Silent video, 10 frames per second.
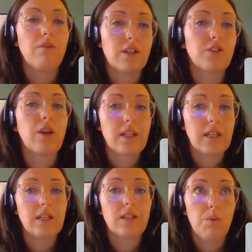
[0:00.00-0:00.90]
we're
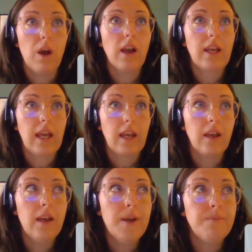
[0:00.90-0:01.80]
restricted to
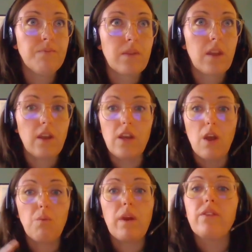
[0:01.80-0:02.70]
working, you
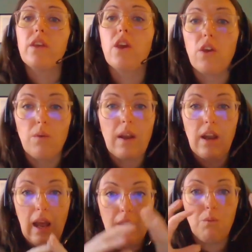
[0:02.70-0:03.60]
know, with you
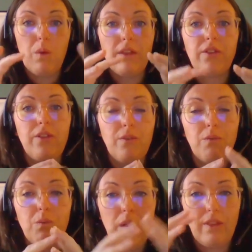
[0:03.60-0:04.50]
and with
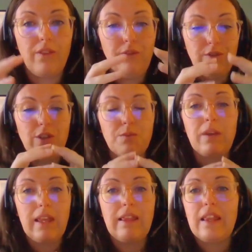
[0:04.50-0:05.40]
just
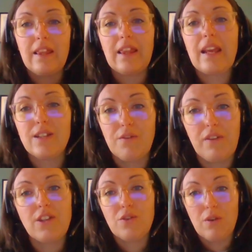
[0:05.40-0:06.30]
within the
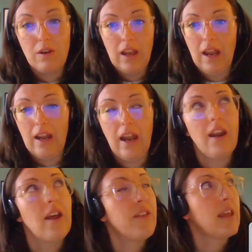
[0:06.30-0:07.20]
individual.
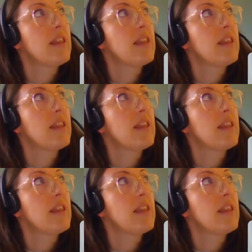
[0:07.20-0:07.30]
And I